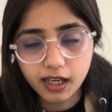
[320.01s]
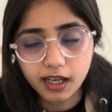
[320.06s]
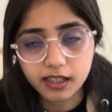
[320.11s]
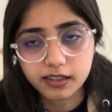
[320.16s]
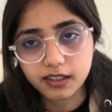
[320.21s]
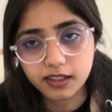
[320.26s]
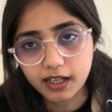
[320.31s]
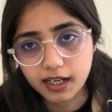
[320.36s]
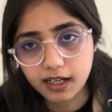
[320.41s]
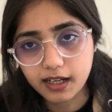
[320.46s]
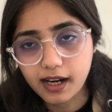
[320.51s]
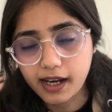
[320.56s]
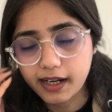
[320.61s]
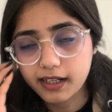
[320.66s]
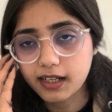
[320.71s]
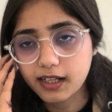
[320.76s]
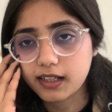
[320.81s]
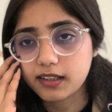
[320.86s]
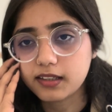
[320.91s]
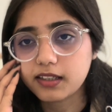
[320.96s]
and the deadline,
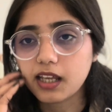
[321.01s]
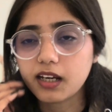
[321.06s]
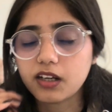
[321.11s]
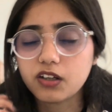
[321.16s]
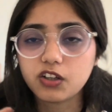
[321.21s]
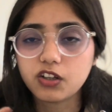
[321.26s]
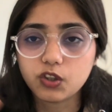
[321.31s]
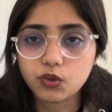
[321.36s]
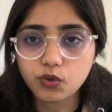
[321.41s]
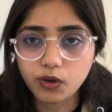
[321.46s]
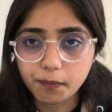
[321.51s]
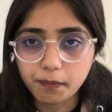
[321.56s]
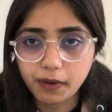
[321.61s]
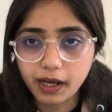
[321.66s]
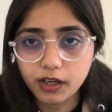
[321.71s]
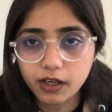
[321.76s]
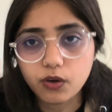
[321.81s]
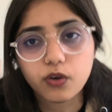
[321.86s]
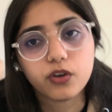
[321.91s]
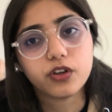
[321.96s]
and then did you
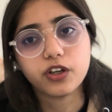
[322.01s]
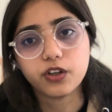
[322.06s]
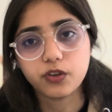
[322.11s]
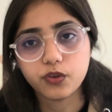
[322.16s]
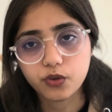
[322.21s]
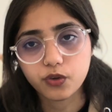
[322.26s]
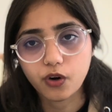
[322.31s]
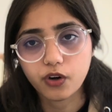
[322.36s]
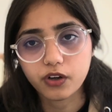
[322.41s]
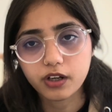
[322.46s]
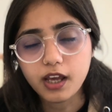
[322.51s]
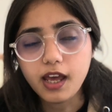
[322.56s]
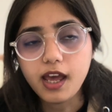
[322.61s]
apply or did you not?